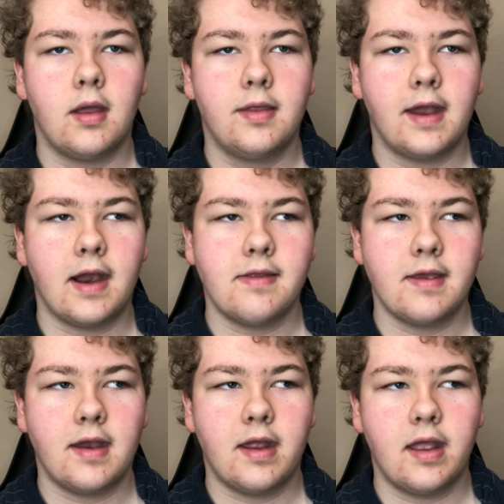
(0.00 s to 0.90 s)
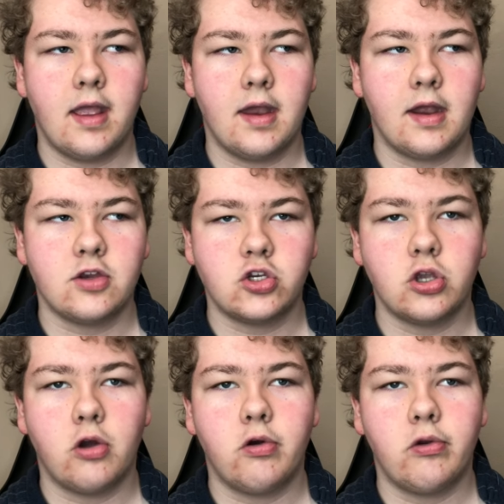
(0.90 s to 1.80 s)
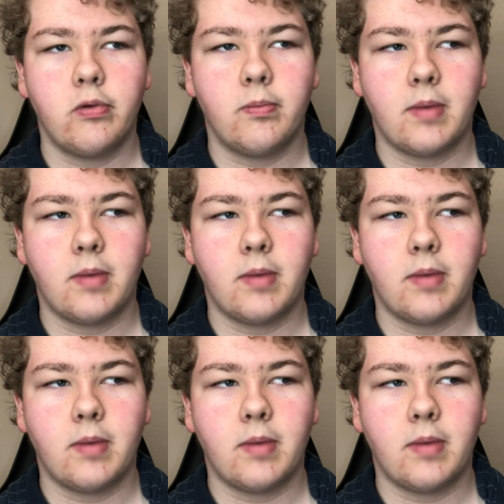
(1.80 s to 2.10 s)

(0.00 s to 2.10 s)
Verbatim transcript: that I did it and I showed